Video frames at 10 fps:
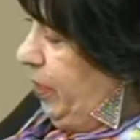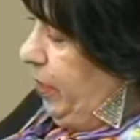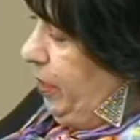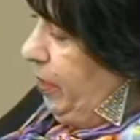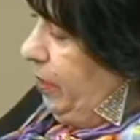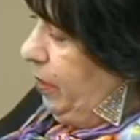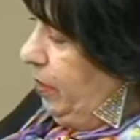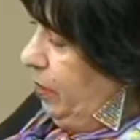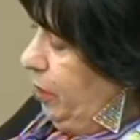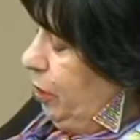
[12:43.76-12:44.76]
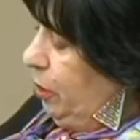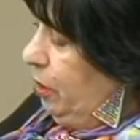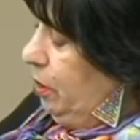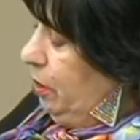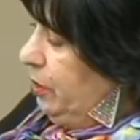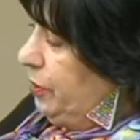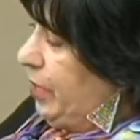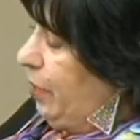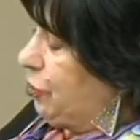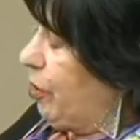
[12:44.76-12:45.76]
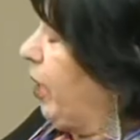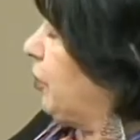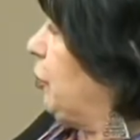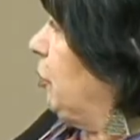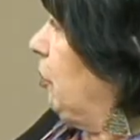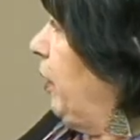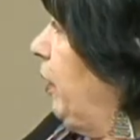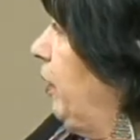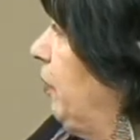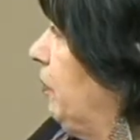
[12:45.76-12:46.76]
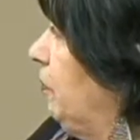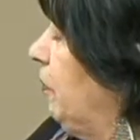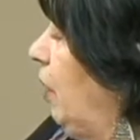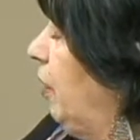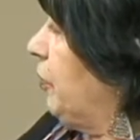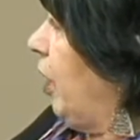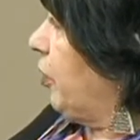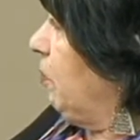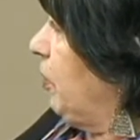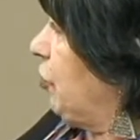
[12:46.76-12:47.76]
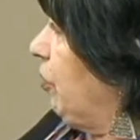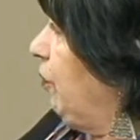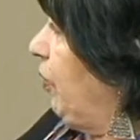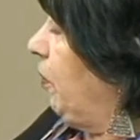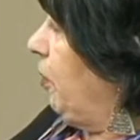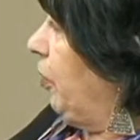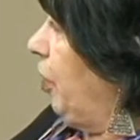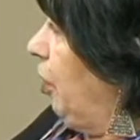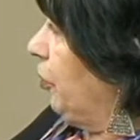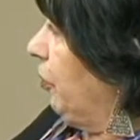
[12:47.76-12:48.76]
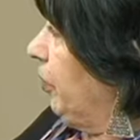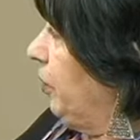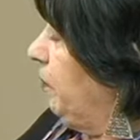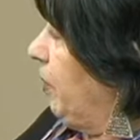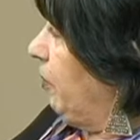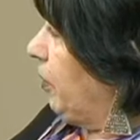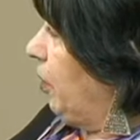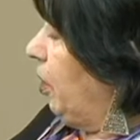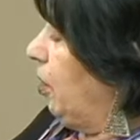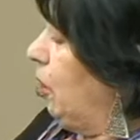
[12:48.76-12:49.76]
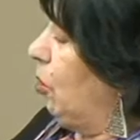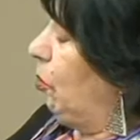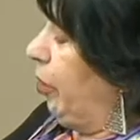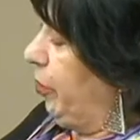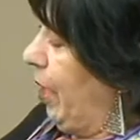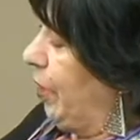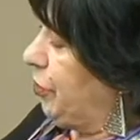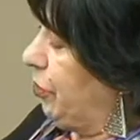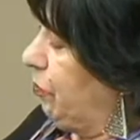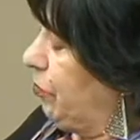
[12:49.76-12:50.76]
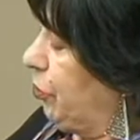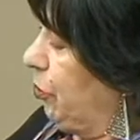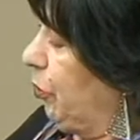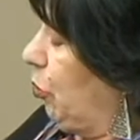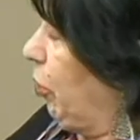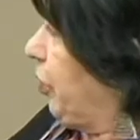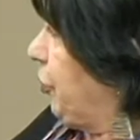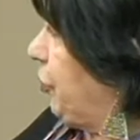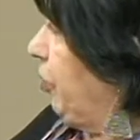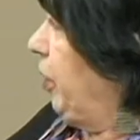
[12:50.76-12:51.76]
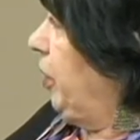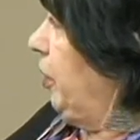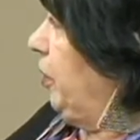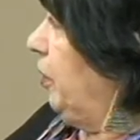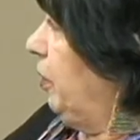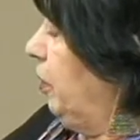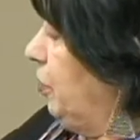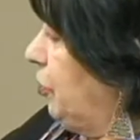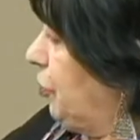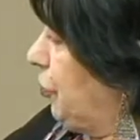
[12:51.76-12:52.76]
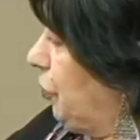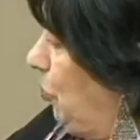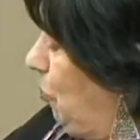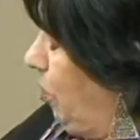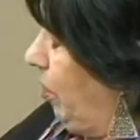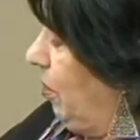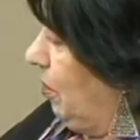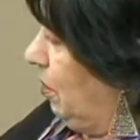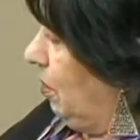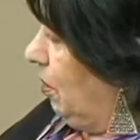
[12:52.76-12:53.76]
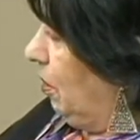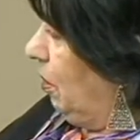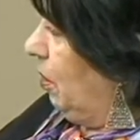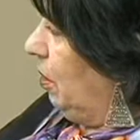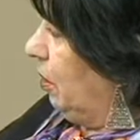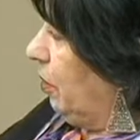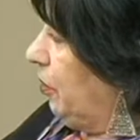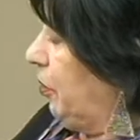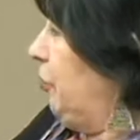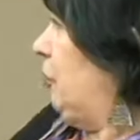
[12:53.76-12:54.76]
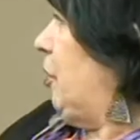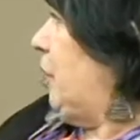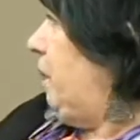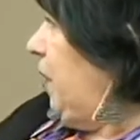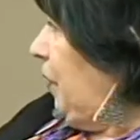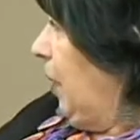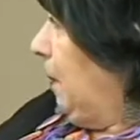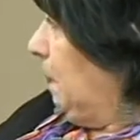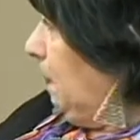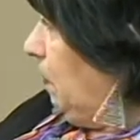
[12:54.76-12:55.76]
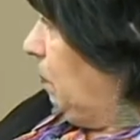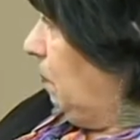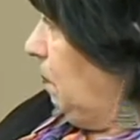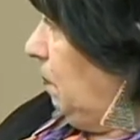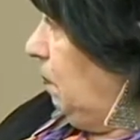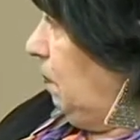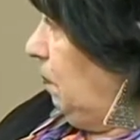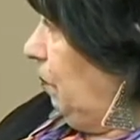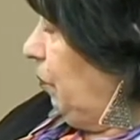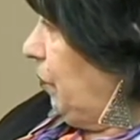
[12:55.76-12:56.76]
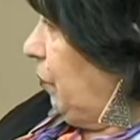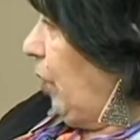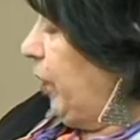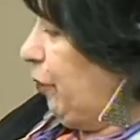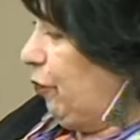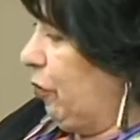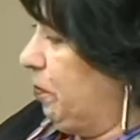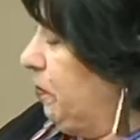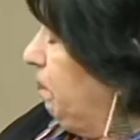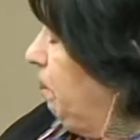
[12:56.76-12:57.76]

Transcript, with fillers: a soundtrack to a a documentary film on hunger in America where you had to do an orchestrated score. Yeah. Can you talk about that? Writing for,